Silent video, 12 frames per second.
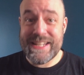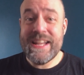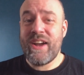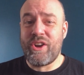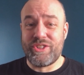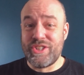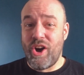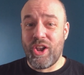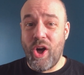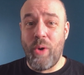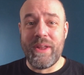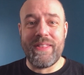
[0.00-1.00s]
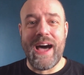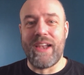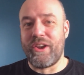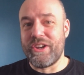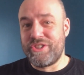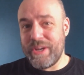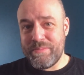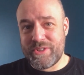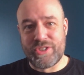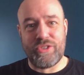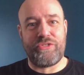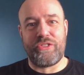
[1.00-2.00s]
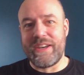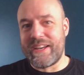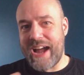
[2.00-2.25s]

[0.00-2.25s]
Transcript: Of course, you're not alone in that. A lot of gyms are suffering,